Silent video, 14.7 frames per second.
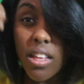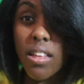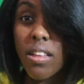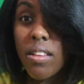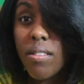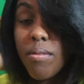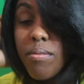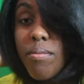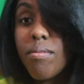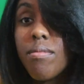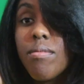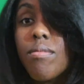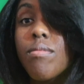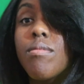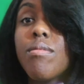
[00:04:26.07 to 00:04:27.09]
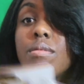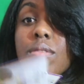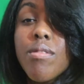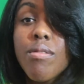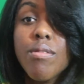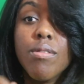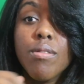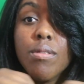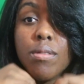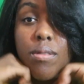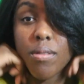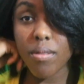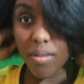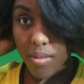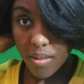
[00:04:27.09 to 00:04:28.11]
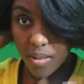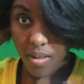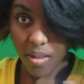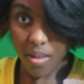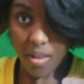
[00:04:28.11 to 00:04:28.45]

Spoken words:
Nobody speaks.